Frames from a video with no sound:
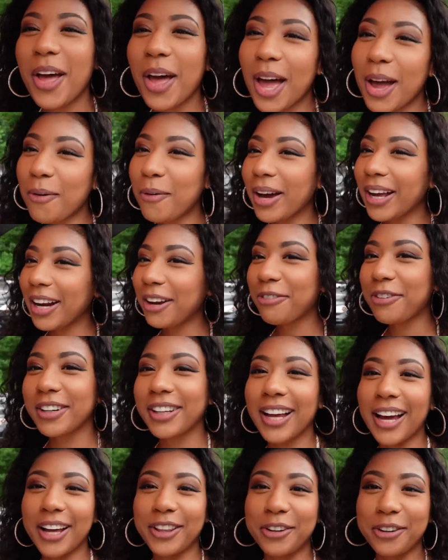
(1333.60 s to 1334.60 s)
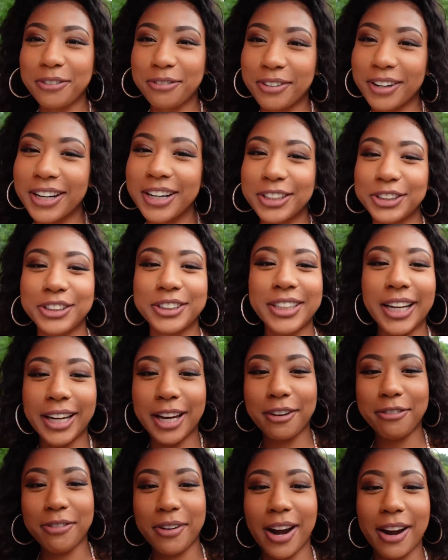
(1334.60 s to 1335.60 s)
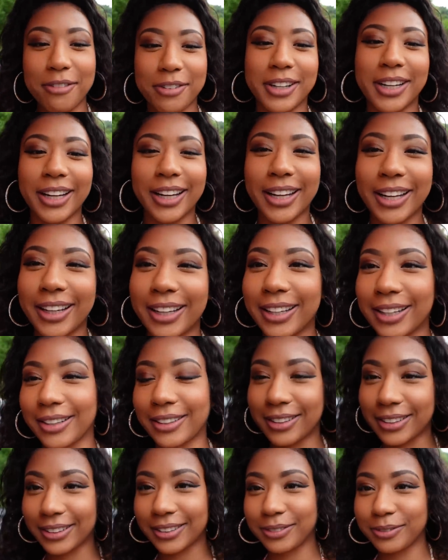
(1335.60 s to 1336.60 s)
And waiting for the other friend. She's taking forever to get here.